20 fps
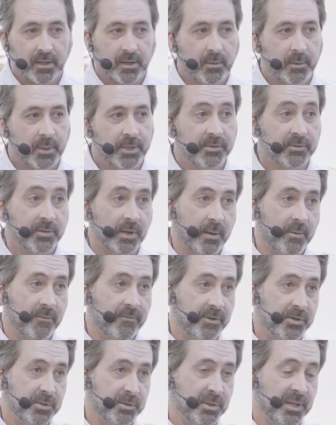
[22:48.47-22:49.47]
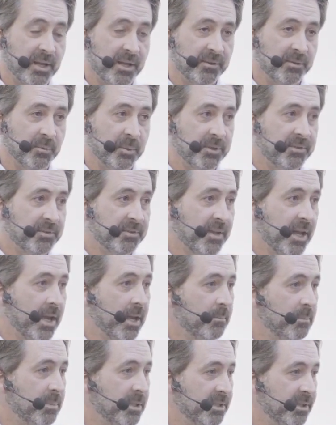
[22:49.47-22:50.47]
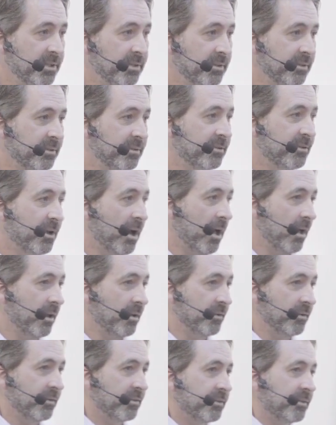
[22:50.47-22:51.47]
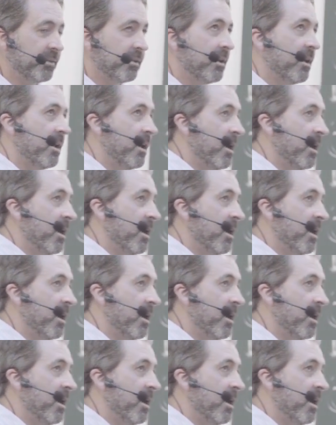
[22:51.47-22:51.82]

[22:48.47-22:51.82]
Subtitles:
And we can try to visualize what's 8 million tons.